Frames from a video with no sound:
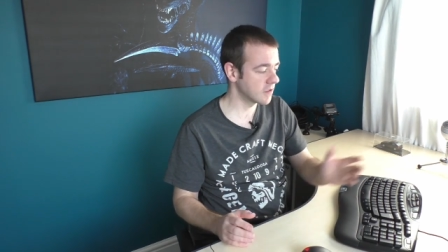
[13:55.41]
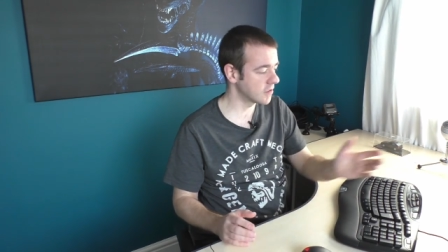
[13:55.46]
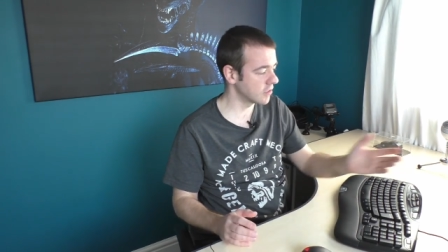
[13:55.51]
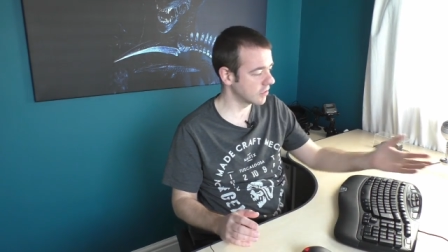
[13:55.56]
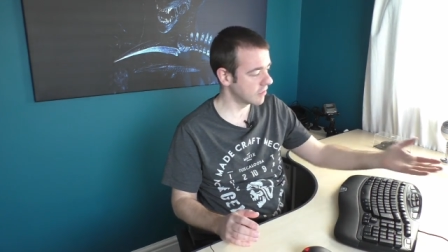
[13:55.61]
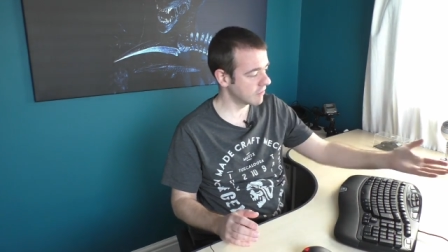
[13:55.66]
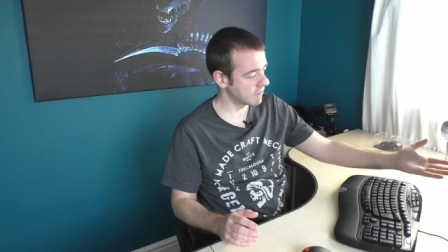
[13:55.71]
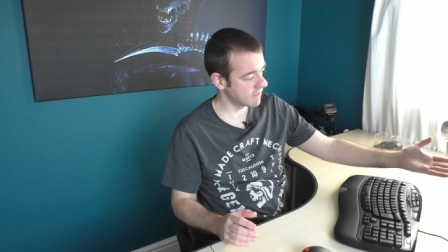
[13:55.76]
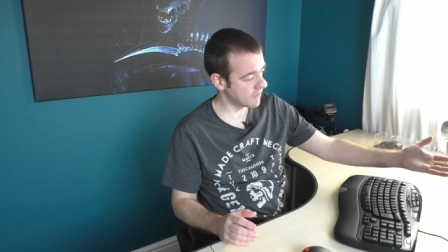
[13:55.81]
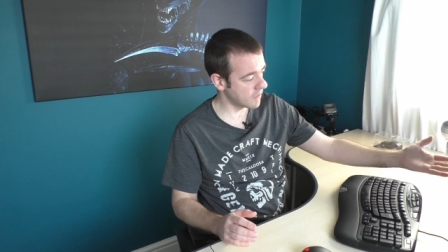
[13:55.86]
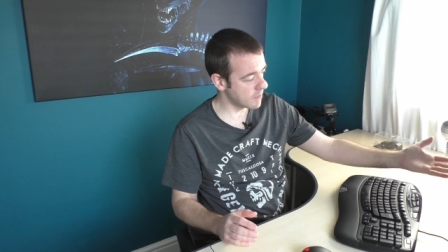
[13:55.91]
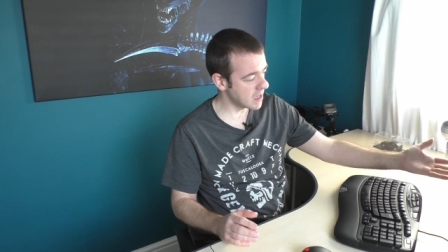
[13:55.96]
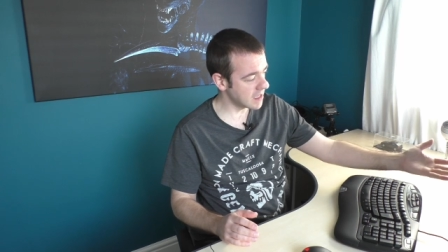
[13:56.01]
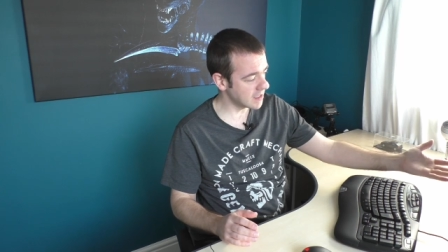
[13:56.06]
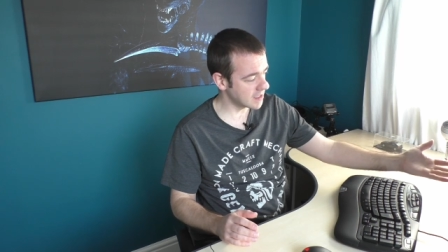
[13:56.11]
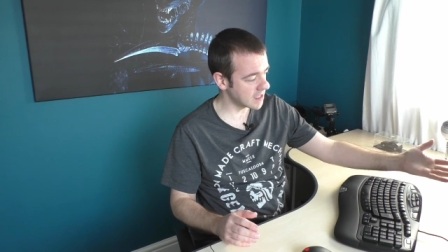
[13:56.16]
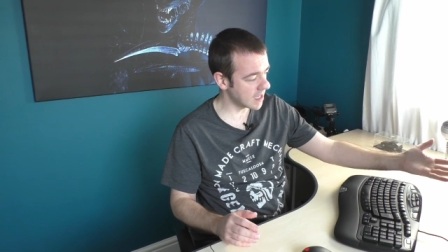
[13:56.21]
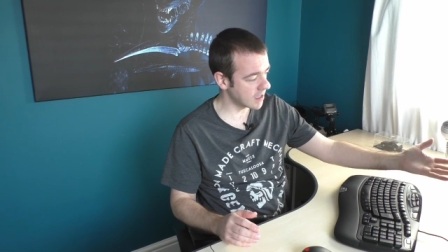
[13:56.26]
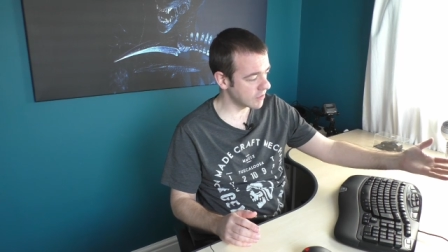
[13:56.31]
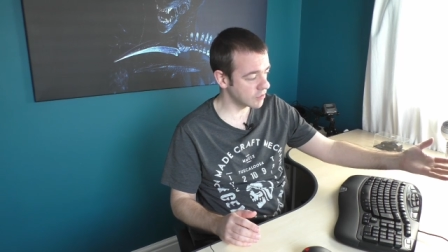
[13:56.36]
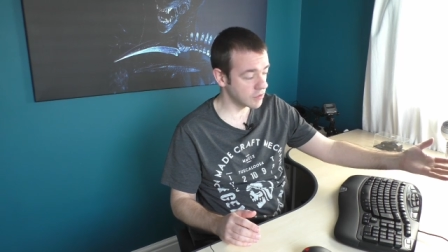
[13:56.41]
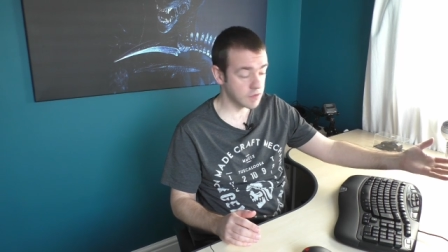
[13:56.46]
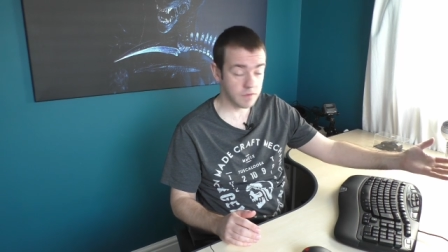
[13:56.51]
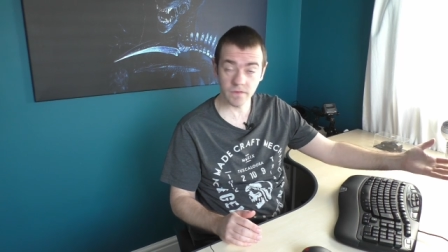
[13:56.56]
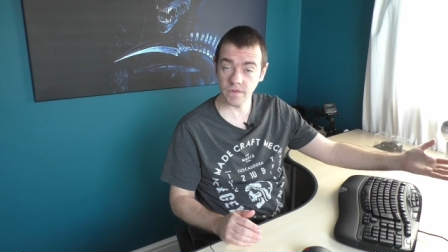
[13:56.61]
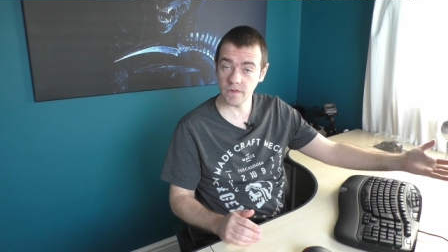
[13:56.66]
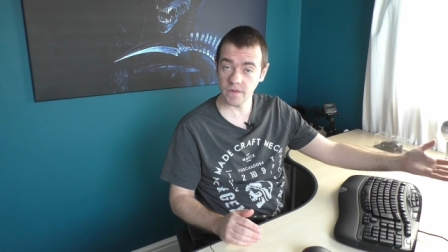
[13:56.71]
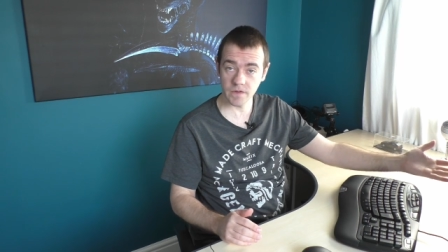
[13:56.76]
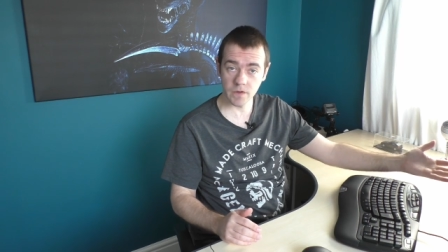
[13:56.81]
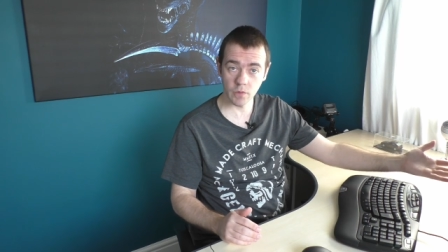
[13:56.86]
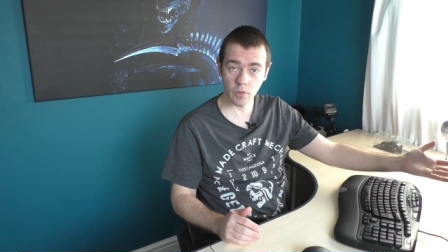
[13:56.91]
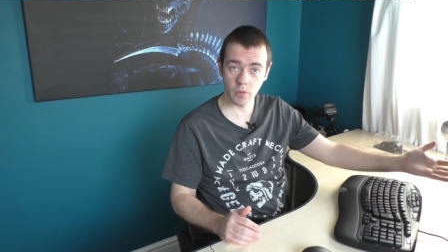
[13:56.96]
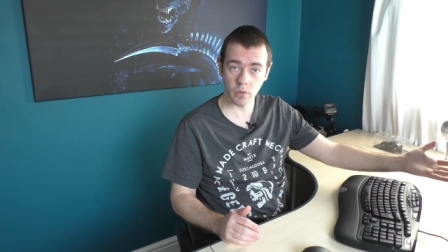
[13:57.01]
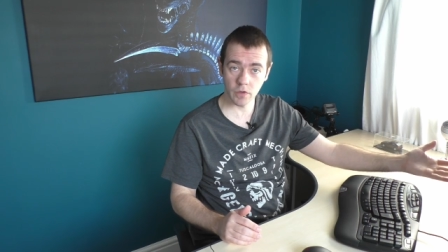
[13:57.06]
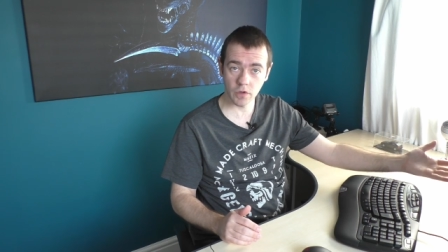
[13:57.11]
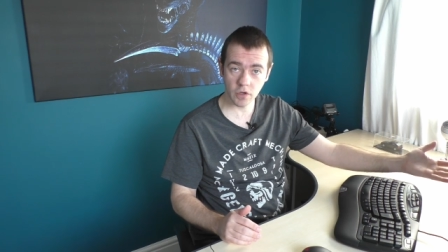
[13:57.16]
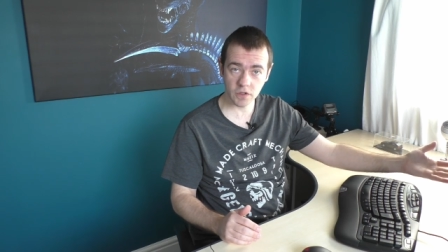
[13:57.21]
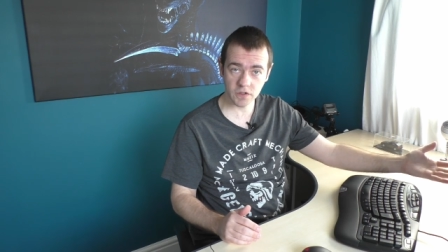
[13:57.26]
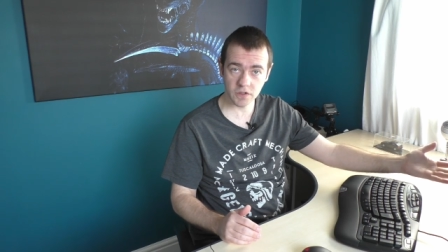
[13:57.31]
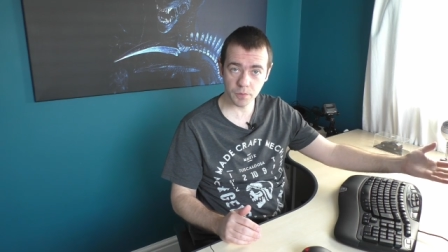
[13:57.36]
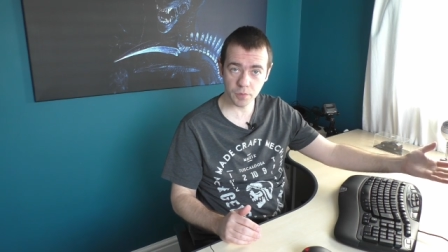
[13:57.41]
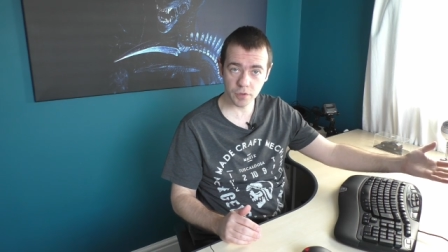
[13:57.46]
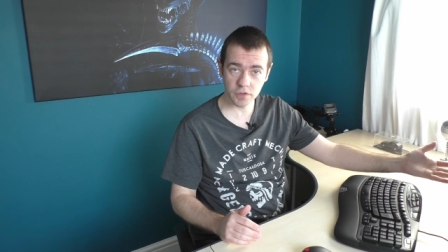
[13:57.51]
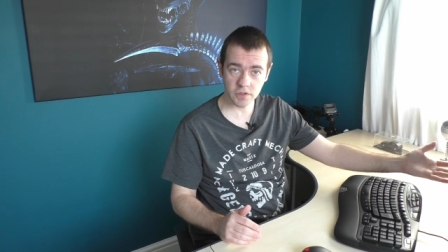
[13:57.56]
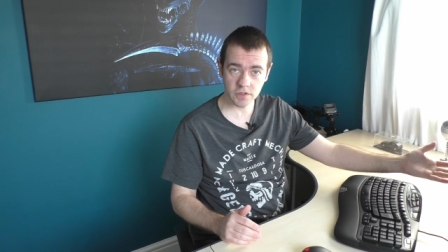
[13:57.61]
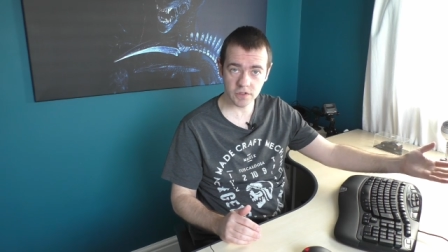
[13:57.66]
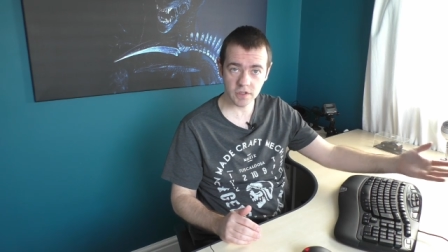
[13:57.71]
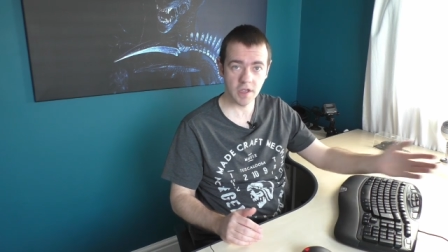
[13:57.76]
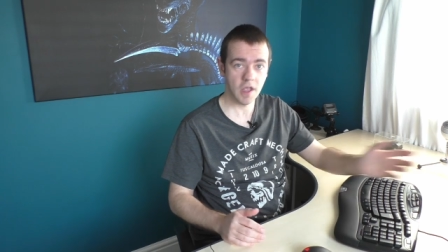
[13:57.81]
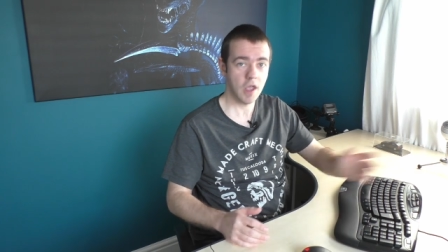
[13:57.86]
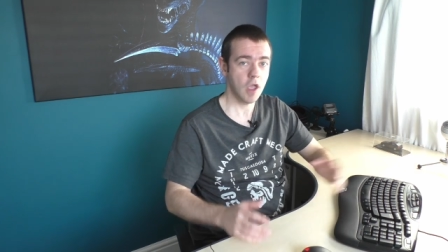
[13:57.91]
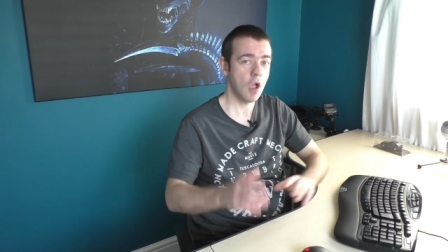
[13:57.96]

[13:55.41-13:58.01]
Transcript: So for me, it's 951 with Octopus.